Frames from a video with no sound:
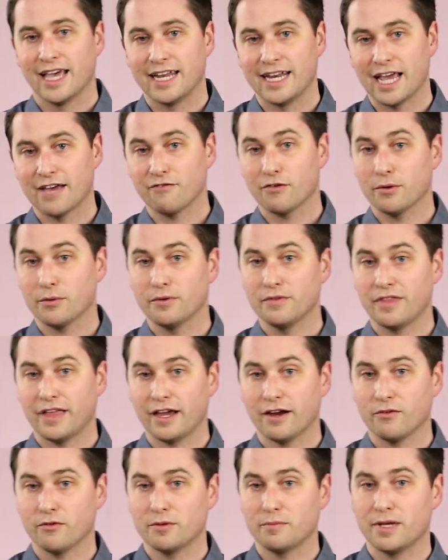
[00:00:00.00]
and everyone
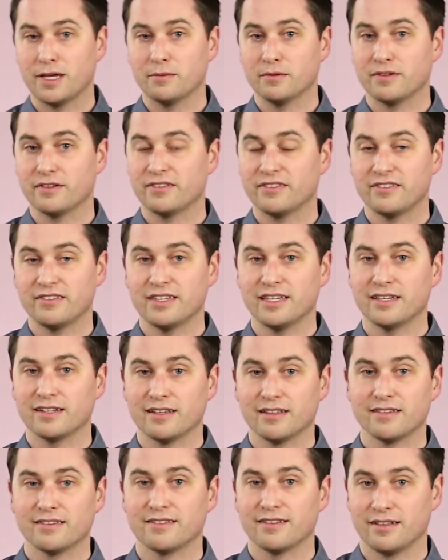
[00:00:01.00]
there would be able to see
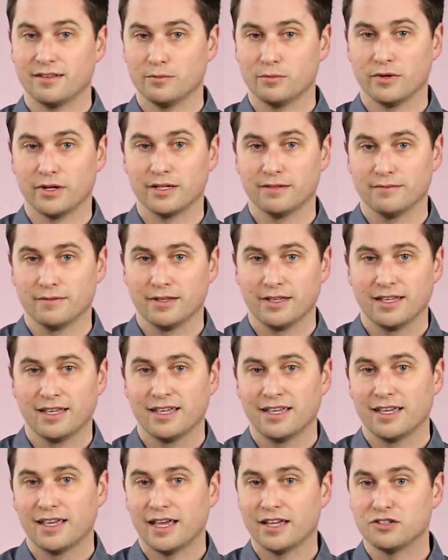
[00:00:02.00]
it and celebrate.
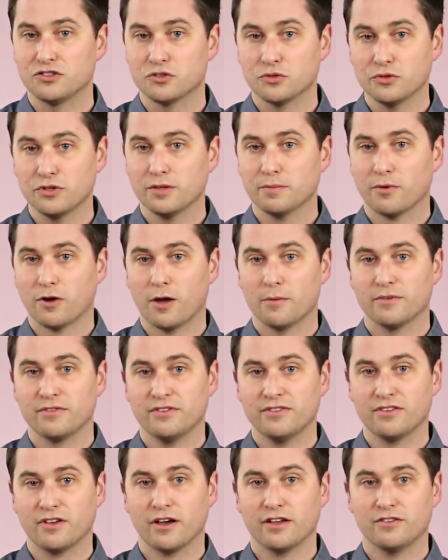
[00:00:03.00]
And true to the
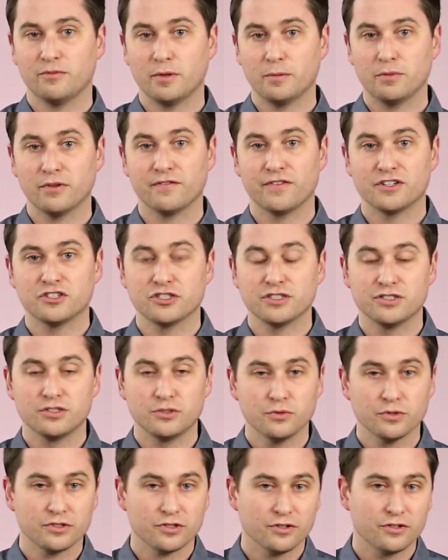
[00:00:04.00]
promises, God's people eventually
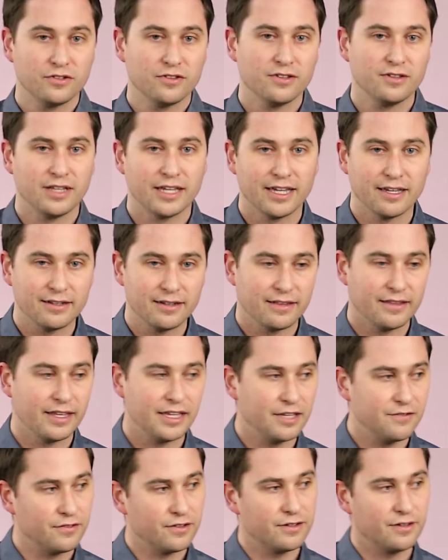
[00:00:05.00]
do return to the land, and
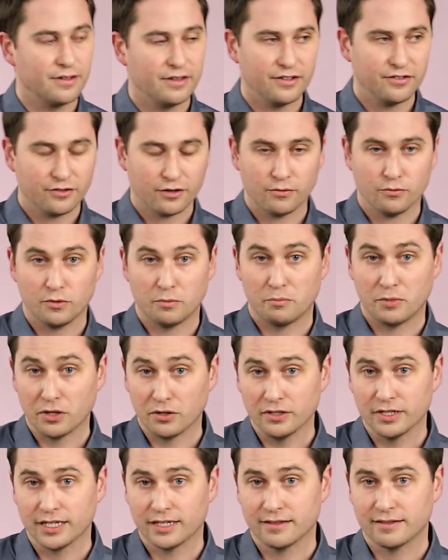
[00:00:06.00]
they start
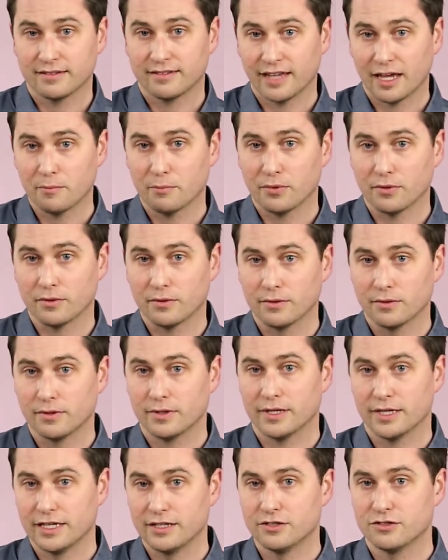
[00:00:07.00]
rebuilding the temple
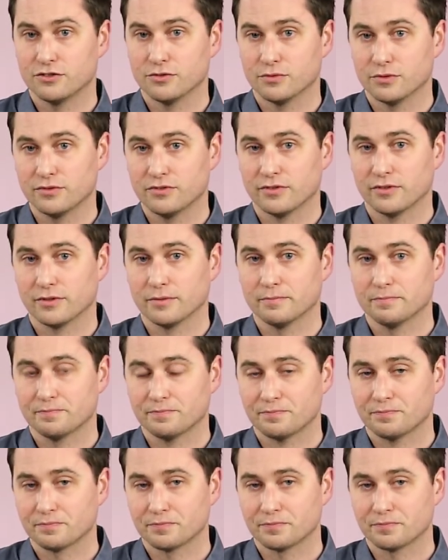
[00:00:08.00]
in Jerusalem.